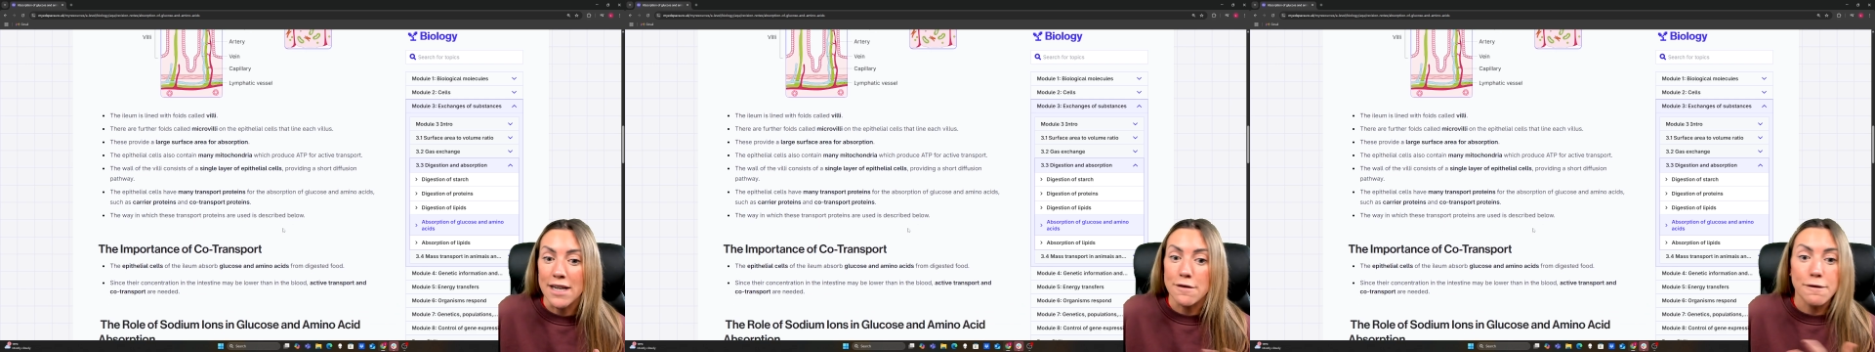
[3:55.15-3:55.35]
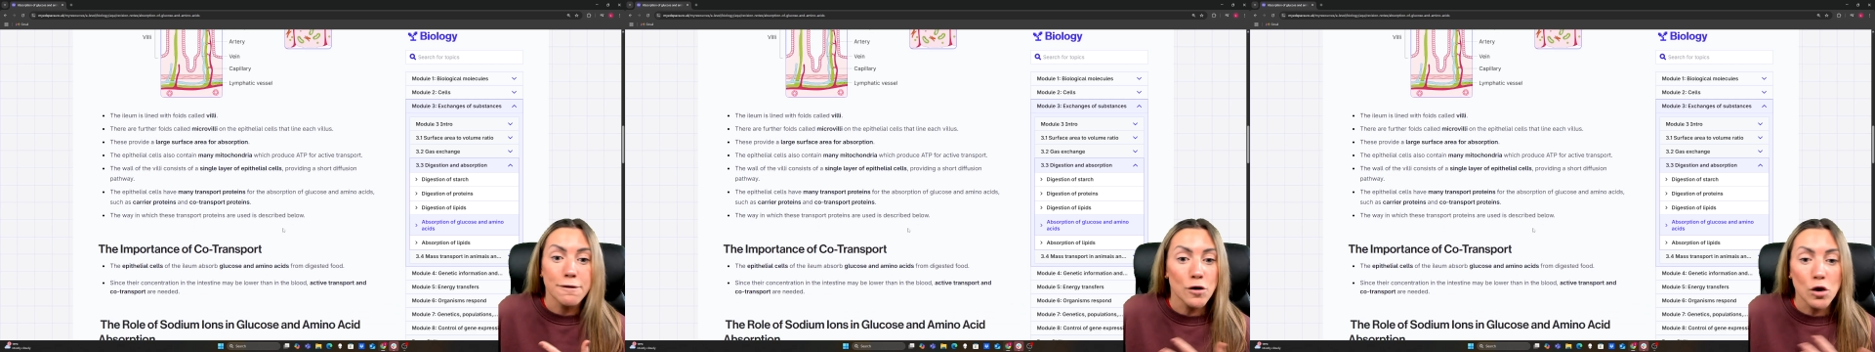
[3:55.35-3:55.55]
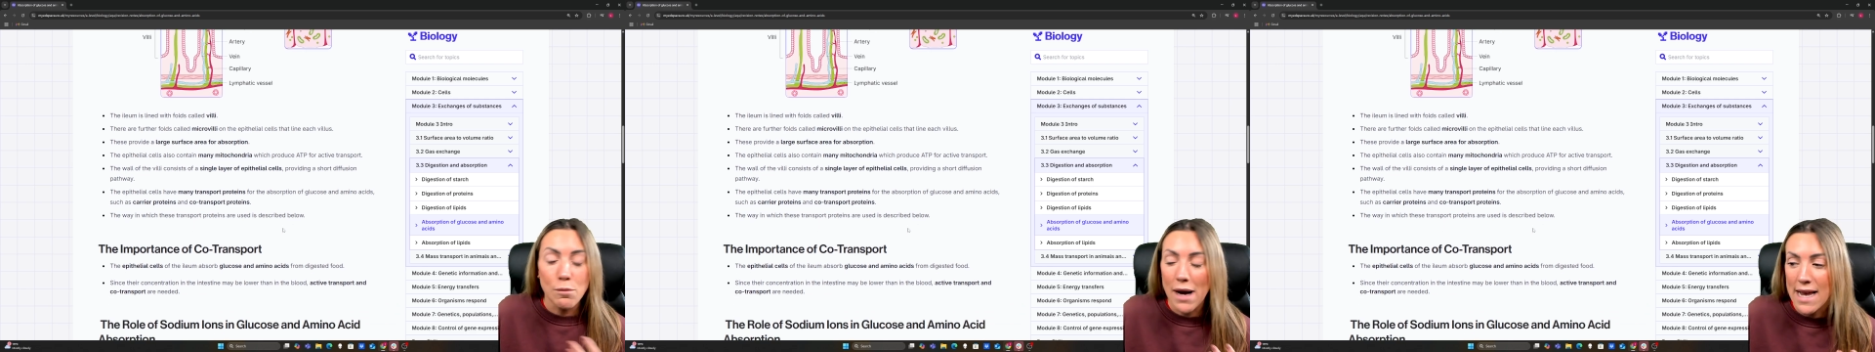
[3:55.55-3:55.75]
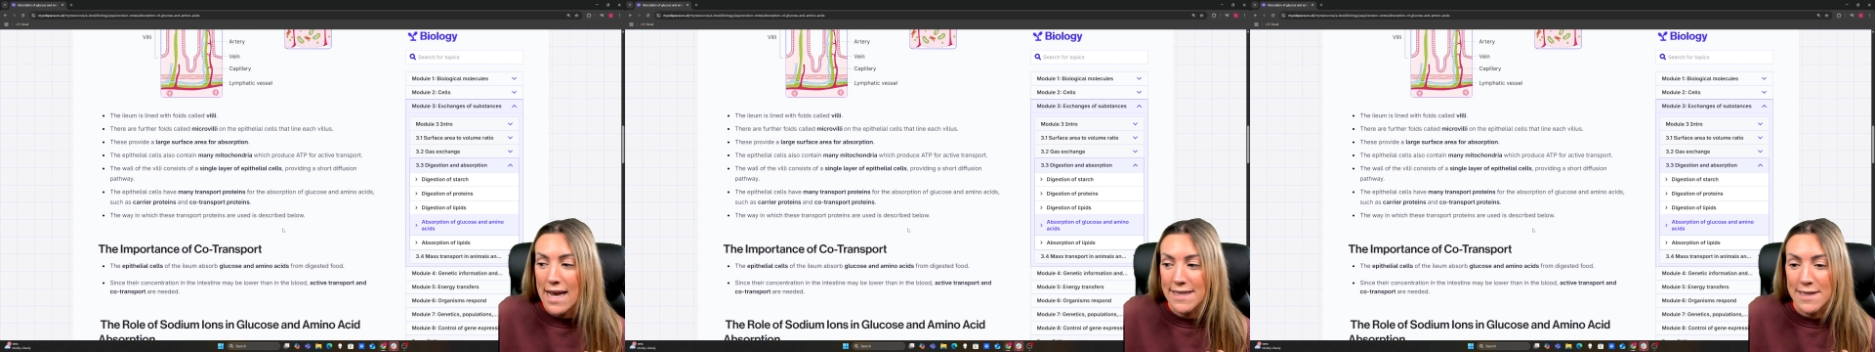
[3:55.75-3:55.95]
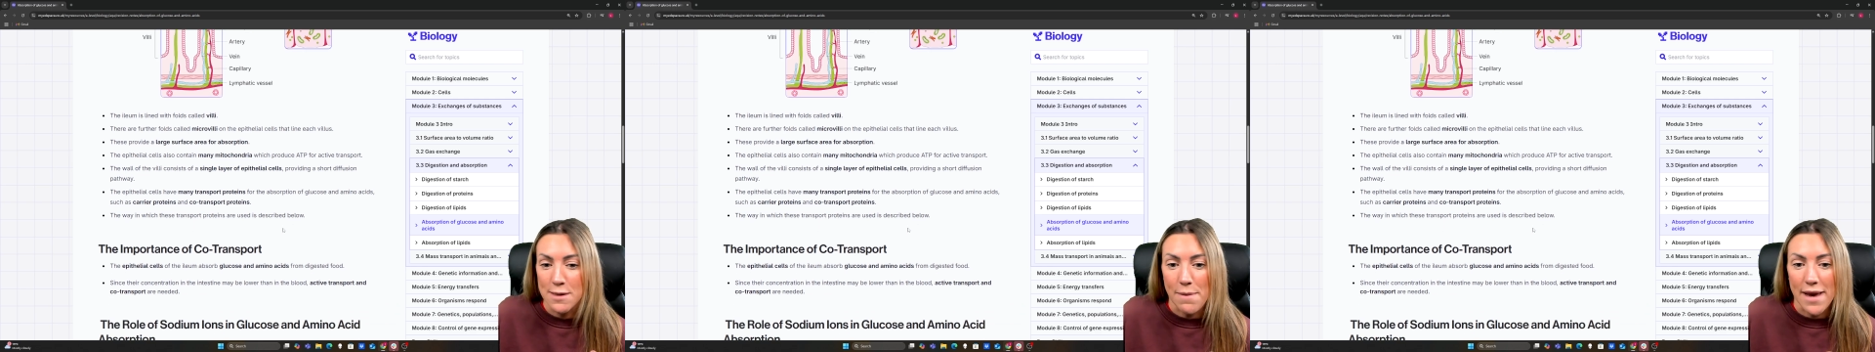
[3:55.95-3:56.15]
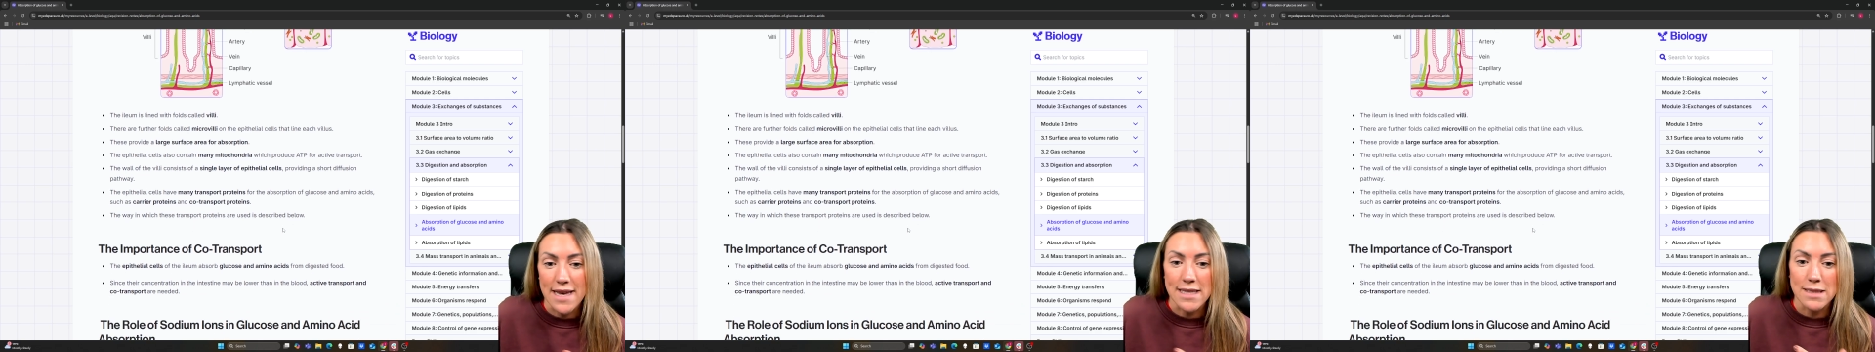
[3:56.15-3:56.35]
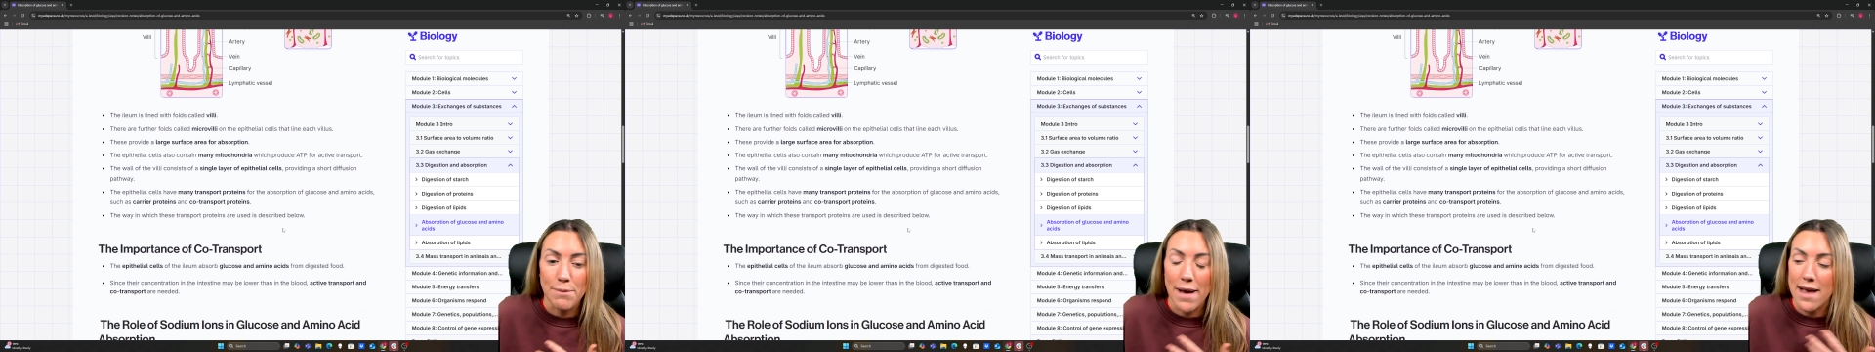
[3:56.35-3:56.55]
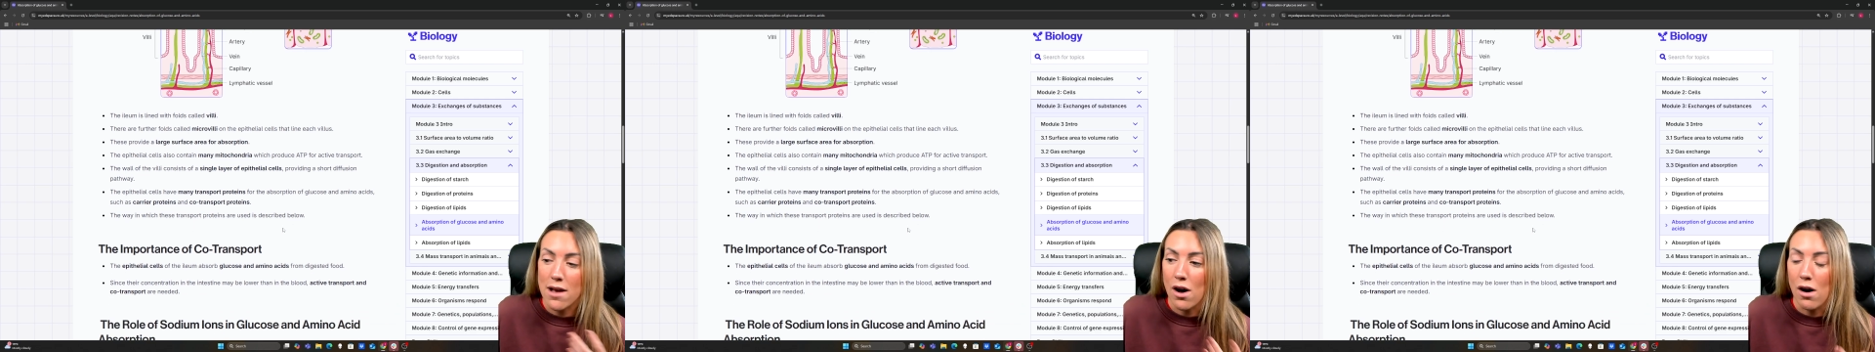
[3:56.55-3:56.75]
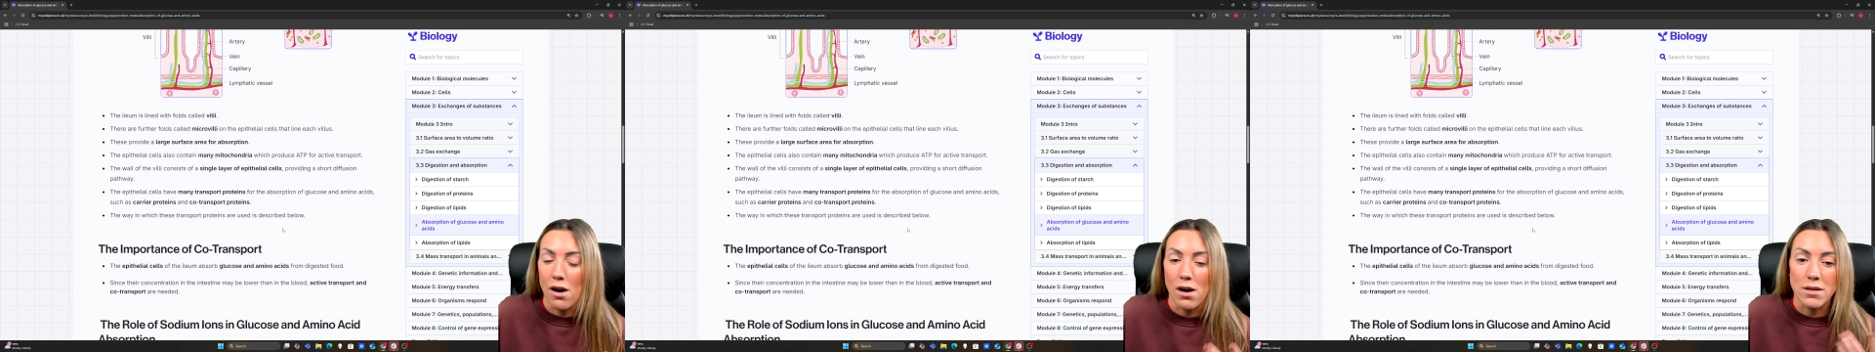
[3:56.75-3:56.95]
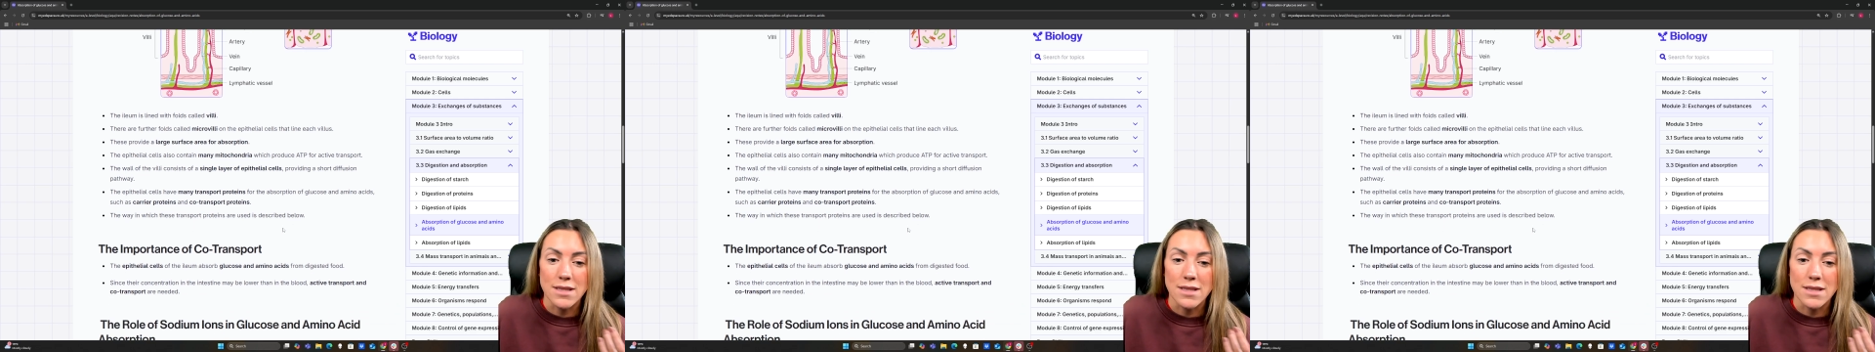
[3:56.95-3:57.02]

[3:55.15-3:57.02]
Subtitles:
for MyEdspace by our